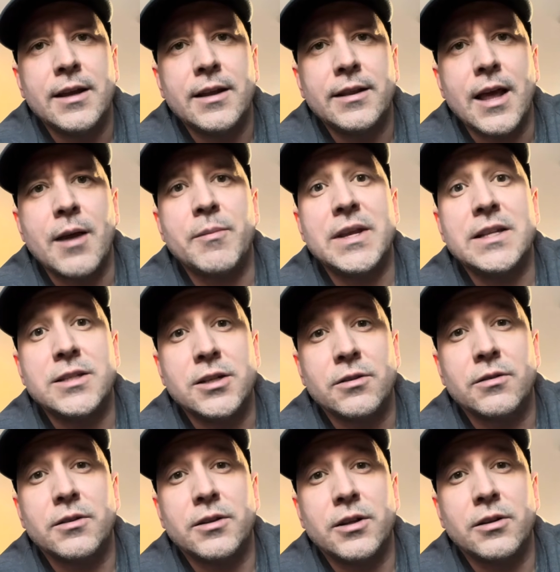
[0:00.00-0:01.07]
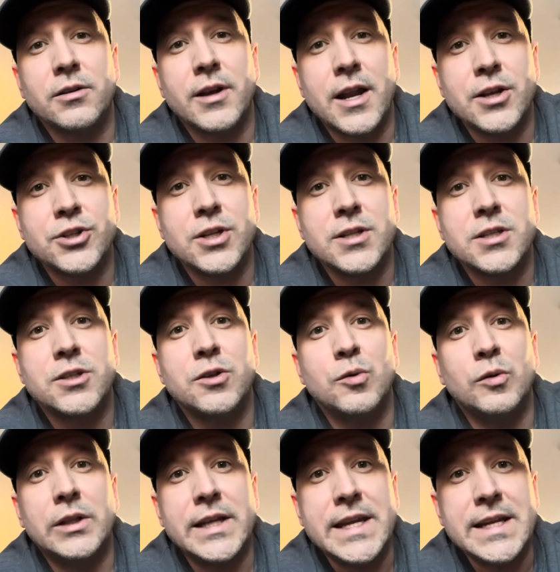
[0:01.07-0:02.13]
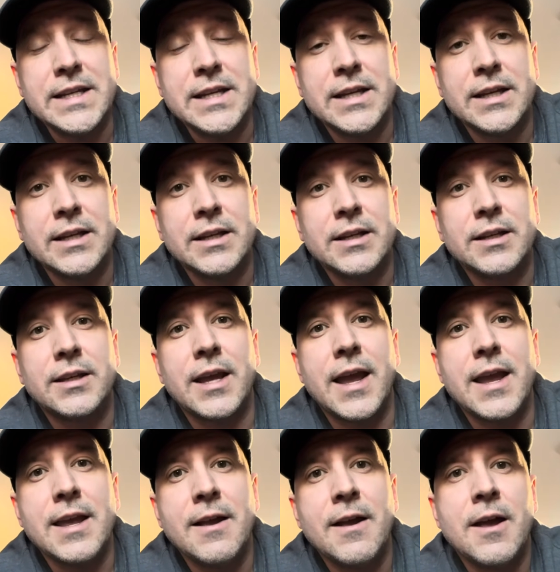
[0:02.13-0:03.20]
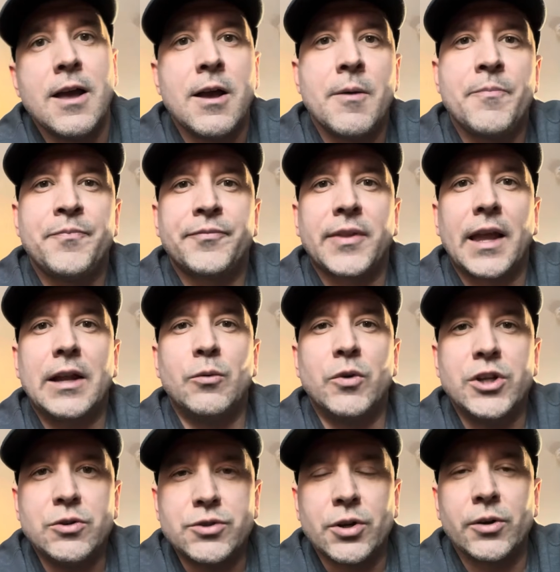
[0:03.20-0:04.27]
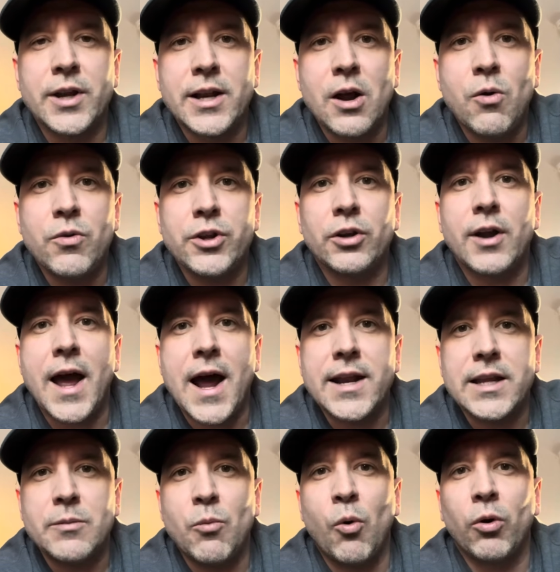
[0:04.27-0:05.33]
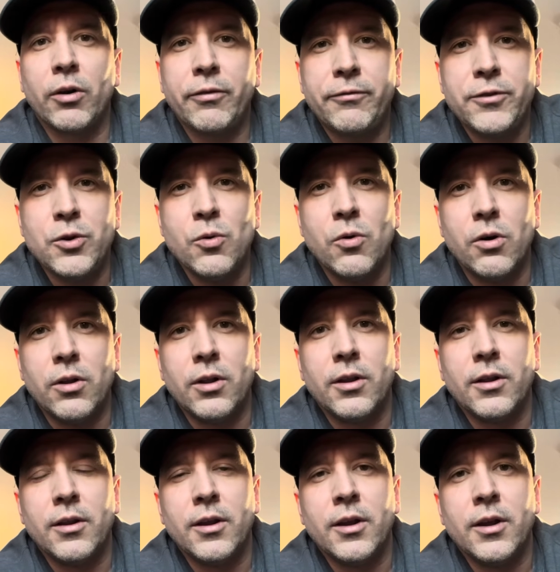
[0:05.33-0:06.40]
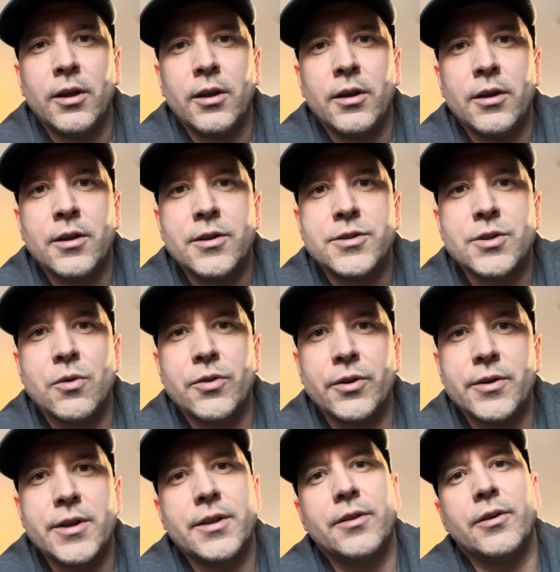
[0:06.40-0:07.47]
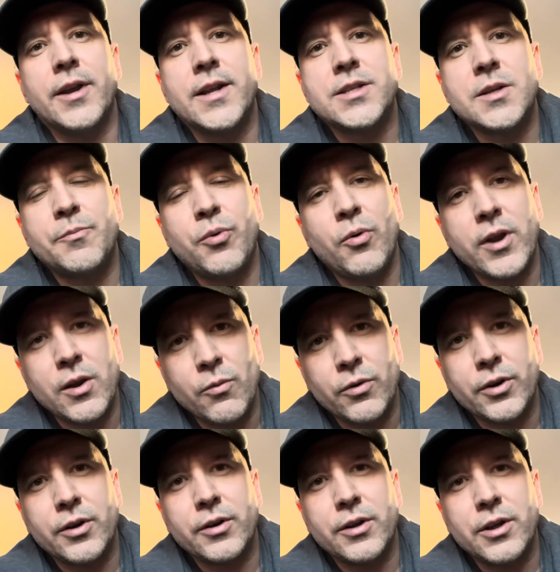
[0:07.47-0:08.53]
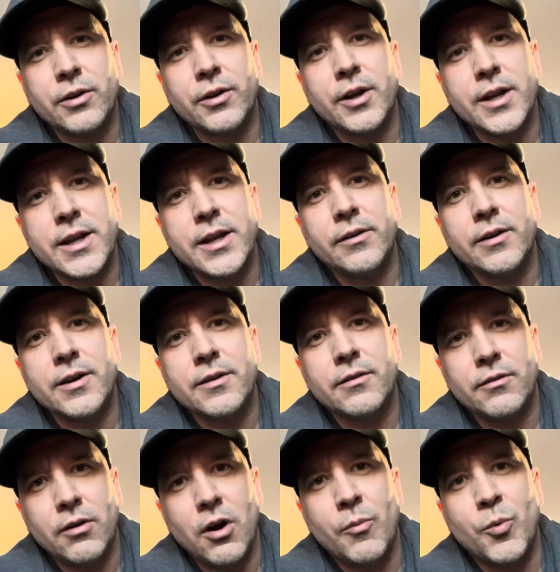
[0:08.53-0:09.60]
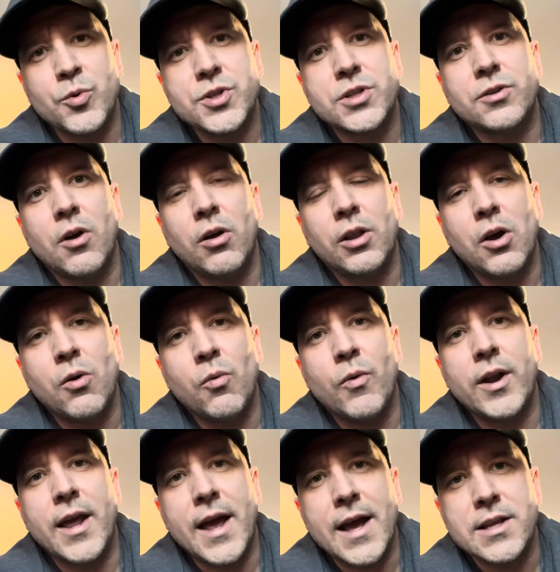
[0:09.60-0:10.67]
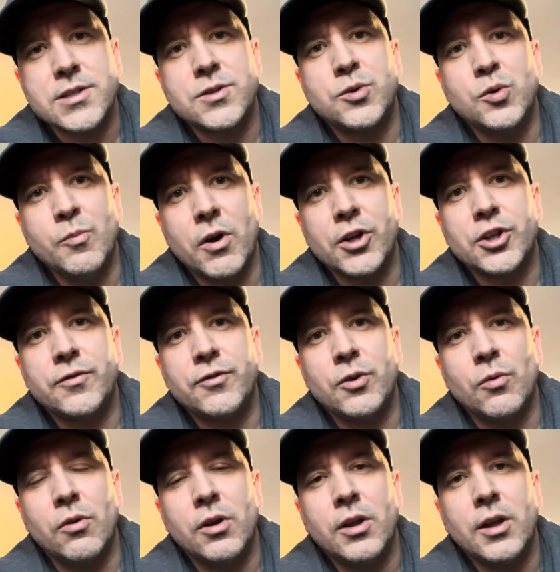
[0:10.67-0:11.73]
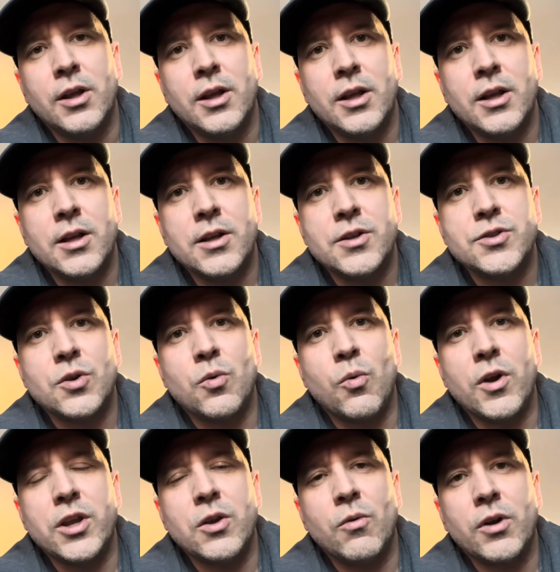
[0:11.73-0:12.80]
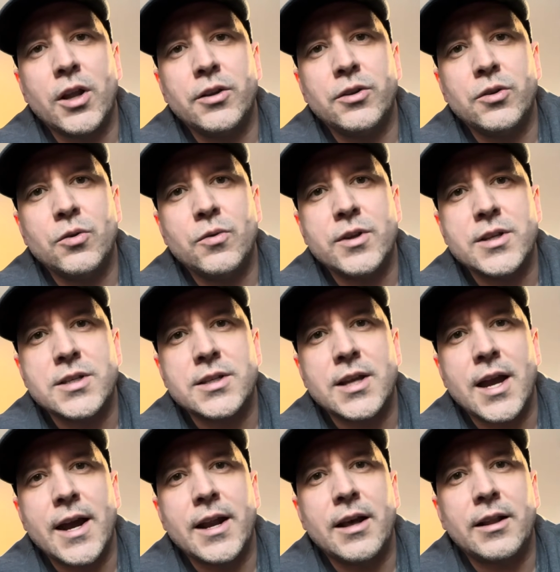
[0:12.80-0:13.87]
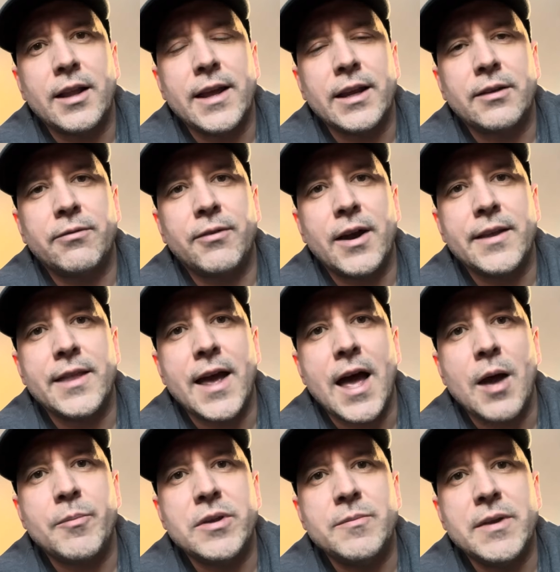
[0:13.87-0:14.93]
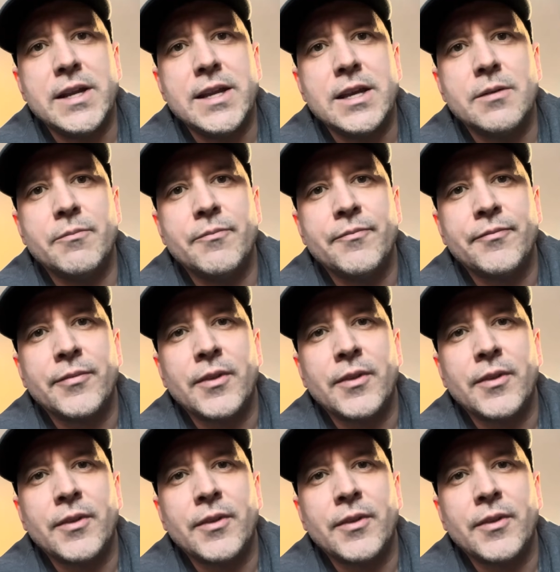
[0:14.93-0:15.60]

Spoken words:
That means your engine's too lean, okay? And when you turn it out, you're adding more fuel. So there hits a point where you're gonna hear it almost stall out when it has too much fuel. So what you wanna do is kind of like find the happy medium,